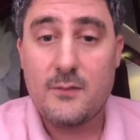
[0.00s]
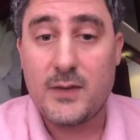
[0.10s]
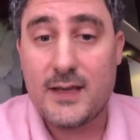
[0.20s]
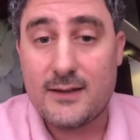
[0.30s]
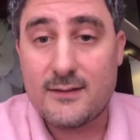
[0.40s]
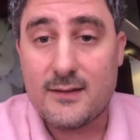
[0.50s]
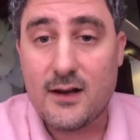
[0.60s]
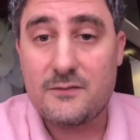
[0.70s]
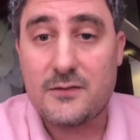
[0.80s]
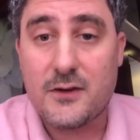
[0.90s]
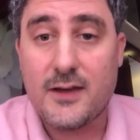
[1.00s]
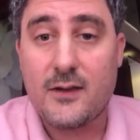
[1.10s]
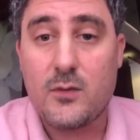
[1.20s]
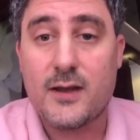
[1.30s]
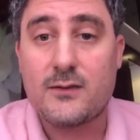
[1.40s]
Being in Stanford,
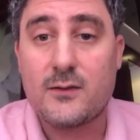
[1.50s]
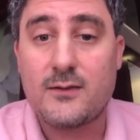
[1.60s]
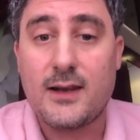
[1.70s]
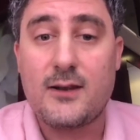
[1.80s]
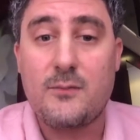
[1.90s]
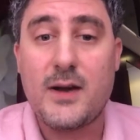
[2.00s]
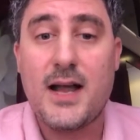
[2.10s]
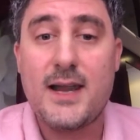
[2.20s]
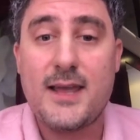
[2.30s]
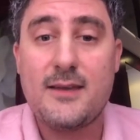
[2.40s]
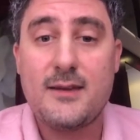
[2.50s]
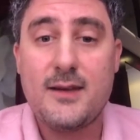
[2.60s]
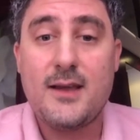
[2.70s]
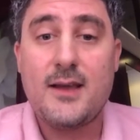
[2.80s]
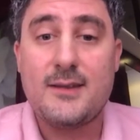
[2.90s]
I went to Silicon Valley.
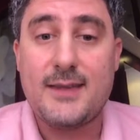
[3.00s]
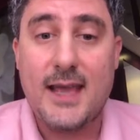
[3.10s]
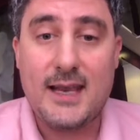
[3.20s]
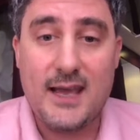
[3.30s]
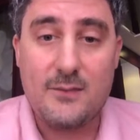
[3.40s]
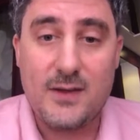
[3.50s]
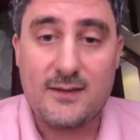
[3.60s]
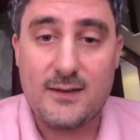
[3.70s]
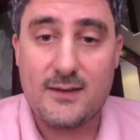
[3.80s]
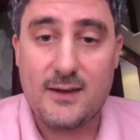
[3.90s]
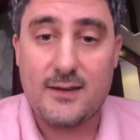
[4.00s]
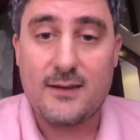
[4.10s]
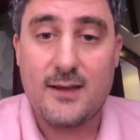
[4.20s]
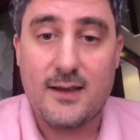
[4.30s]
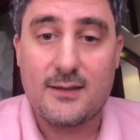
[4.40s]
Then I visited
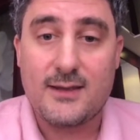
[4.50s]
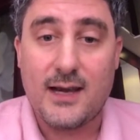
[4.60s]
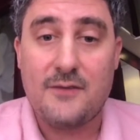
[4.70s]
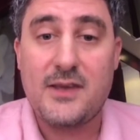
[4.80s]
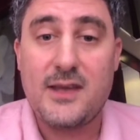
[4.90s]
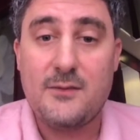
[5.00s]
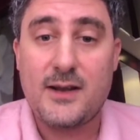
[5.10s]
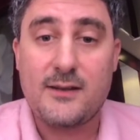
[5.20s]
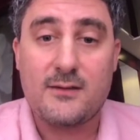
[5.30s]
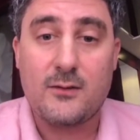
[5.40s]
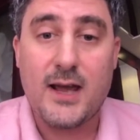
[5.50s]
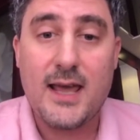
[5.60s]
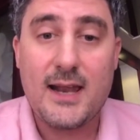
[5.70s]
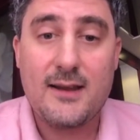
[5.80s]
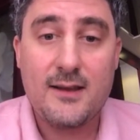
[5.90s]
Tel Aviv and
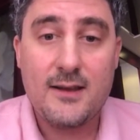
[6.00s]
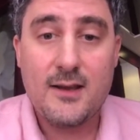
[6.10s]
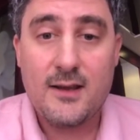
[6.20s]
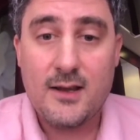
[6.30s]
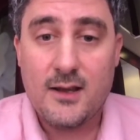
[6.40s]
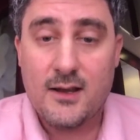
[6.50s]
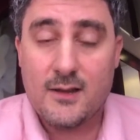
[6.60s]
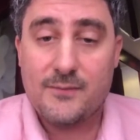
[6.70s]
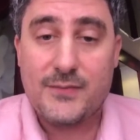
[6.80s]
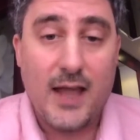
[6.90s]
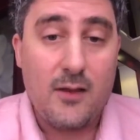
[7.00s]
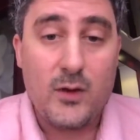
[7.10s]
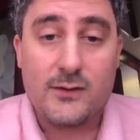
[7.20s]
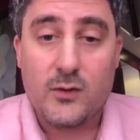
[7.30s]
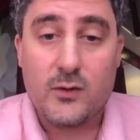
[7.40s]
Israel. I
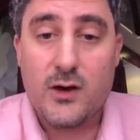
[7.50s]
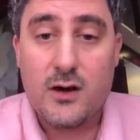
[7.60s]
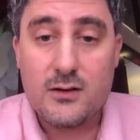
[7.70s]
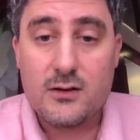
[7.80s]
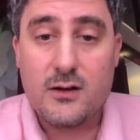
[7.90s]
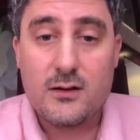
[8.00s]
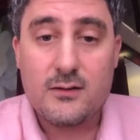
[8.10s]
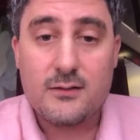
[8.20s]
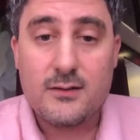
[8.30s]
went to Hong Kong.